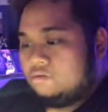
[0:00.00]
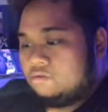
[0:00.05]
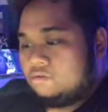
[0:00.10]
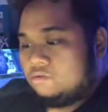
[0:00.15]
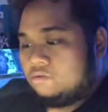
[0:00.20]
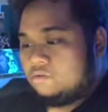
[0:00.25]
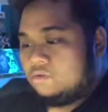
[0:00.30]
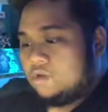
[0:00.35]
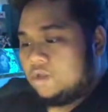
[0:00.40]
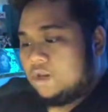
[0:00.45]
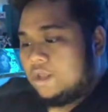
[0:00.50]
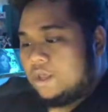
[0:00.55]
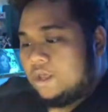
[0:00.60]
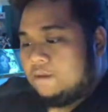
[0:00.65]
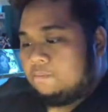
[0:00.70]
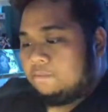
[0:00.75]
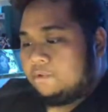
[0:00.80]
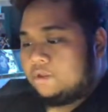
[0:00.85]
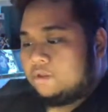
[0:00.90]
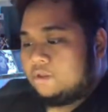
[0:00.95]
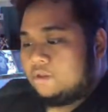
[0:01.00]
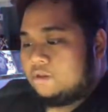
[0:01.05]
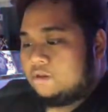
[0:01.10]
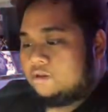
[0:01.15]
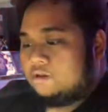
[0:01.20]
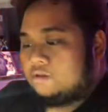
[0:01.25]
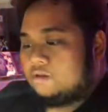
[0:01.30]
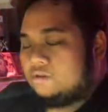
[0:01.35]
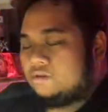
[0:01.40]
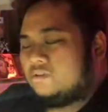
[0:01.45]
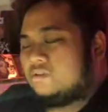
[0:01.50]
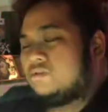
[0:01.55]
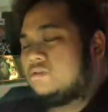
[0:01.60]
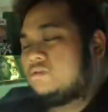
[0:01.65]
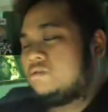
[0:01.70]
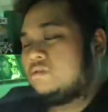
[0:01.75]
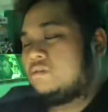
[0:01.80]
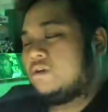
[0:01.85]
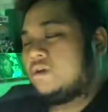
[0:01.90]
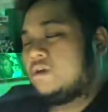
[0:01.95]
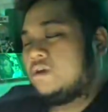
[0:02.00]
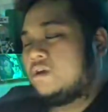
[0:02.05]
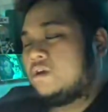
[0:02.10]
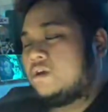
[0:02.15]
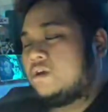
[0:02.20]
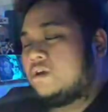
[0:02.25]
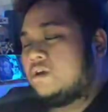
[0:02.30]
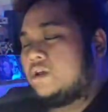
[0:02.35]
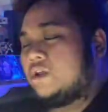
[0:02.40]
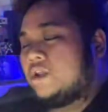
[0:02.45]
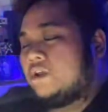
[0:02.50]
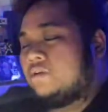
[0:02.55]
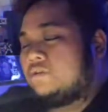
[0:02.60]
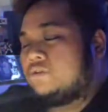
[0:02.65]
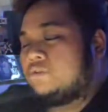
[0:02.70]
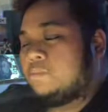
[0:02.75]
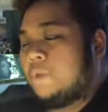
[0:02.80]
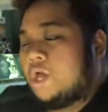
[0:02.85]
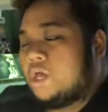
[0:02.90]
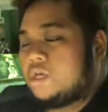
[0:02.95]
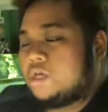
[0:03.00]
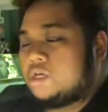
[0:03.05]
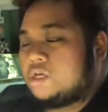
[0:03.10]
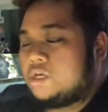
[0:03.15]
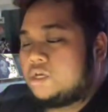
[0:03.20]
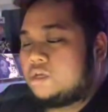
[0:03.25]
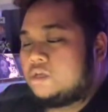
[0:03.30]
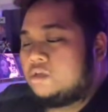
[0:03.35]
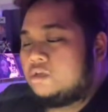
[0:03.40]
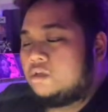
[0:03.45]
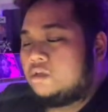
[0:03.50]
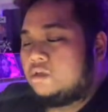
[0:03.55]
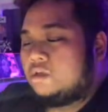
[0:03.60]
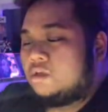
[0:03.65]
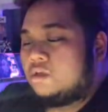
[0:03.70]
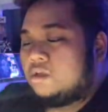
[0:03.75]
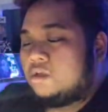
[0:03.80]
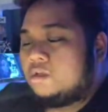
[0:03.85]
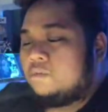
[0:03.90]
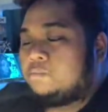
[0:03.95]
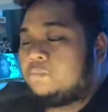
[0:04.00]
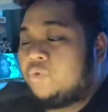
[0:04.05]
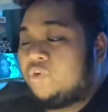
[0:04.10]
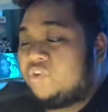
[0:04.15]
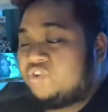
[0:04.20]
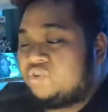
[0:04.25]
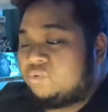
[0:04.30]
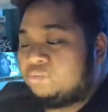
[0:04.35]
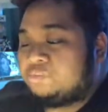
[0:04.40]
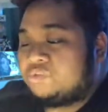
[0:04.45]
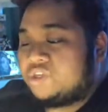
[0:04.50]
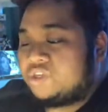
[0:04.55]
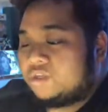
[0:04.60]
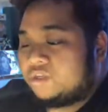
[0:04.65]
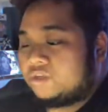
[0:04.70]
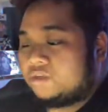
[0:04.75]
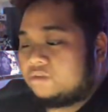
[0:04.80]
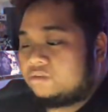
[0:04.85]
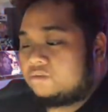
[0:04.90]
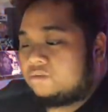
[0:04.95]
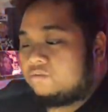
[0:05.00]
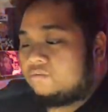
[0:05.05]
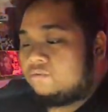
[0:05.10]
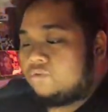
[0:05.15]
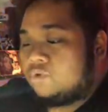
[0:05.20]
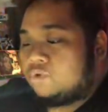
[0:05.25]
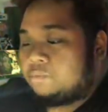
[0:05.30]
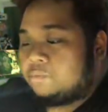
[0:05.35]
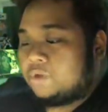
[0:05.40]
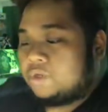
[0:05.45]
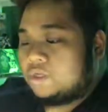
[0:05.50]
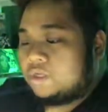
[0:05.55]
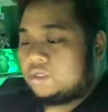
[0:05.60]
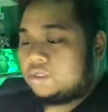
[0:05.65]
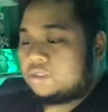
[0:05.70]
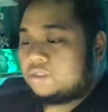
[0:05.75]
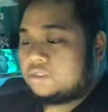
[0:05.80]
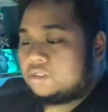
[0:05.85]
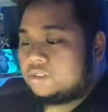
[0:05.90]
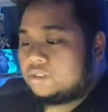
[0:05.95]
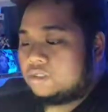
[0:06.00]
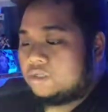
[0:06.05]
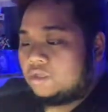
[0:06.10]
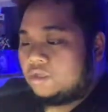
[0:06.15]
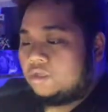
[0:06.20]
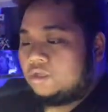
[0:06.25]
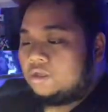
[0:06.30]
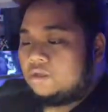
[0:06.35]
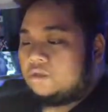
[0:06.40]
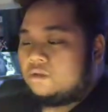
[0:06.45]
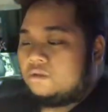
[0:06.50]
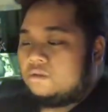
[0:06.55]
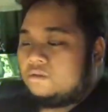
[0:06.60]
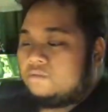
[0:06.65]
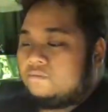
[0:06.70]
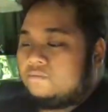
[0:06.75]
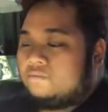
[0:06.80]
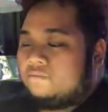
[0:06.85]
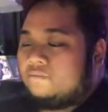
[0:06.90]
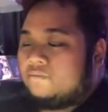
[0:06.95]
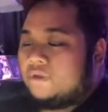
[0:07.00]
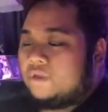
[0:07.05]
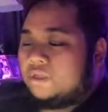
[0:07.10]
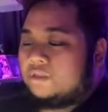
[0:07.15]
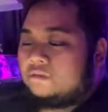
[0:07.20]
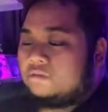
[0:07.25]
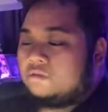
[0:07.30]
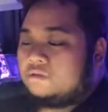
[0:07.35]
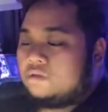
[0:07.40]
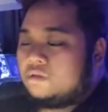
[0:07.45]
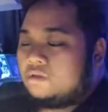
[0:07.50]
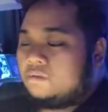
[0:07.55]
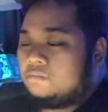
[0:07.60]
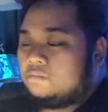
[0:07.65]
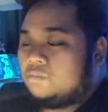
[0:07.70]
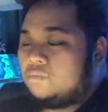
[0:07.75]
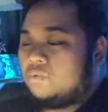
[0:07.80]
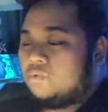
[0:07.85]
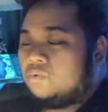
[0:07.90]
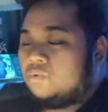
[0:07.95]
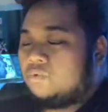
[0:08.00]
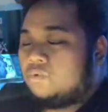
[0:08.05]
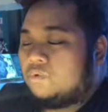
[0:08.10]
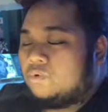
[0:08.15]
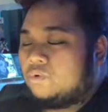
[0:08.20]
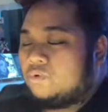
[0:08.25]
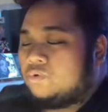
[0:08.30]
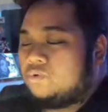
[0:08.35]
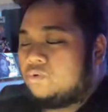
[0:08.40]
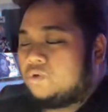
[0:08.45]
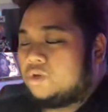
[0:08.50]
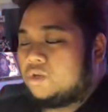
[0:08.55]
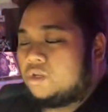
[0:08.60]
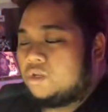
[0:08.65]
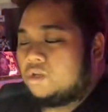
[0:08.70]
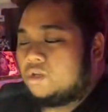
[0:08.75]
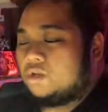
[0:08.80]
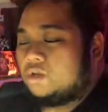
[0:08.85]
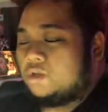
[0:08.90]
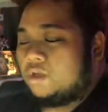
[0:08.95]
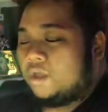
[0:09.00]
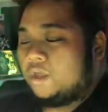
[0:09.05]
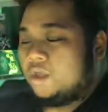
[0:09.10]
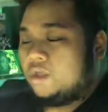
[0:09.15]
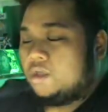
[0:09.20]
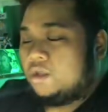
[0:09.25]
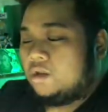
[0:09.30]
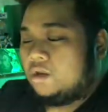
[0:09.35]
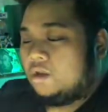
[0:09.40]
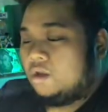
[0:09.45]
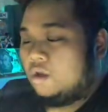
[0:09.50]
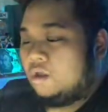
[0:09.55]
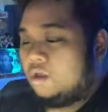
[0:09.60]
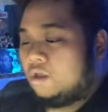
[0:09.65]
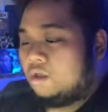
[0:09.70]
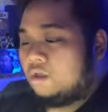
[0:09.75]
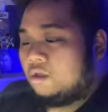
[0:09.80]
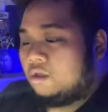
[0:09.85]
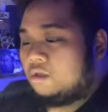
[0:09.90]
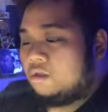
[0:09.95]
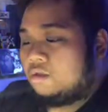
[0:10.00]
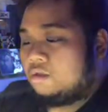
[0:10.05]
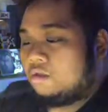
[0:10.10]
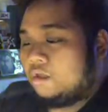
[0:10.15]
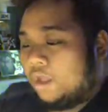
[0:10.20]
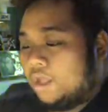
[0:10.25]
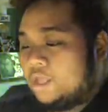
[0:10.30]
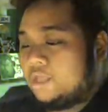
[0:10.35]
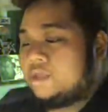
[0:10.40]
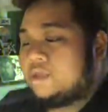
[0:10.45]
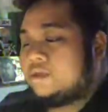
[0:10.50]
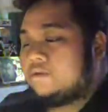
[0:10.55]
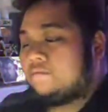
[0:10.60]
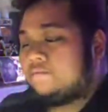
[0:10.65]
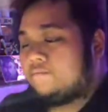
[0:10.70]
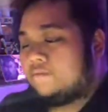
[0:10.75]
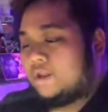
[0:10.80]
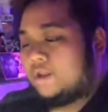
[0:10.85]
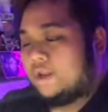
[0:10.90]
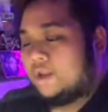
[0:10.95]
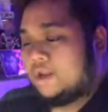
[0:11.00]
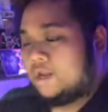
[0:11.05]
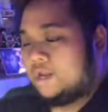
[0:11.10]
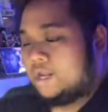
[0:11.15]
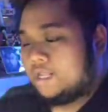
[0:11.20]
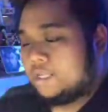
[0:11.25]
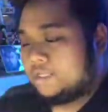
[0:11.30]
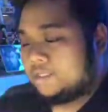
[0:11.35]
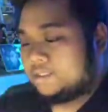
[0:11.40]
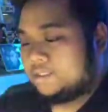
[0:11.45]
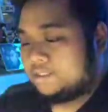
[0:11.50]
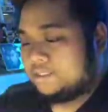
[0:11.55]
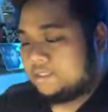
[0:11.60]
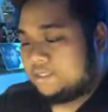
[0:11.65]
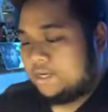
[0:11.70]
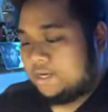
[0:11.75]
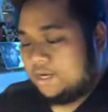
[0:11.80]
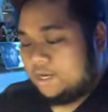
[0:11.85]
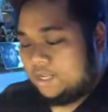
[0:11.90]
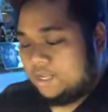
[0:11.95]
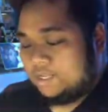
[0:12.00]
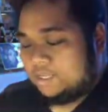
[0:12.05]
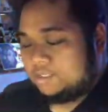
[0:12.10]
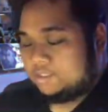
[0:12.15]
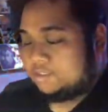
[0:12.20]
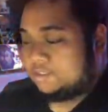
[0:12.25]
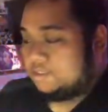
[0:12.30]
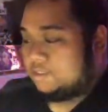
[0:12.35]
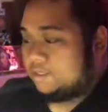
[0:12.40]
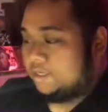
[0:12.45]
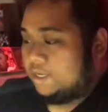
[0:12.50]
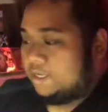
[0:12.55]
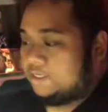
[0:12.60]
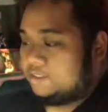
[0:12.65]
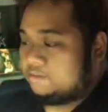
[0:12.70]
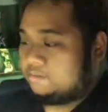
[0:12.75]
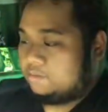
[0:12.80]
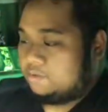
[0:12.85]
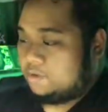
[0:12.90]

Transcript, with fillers: we got an Applin, Glaring Demacia, Boomobee, Vulpix, Phantom, ooh, Indeedee, and Aegifalinx. Nice, nice with it.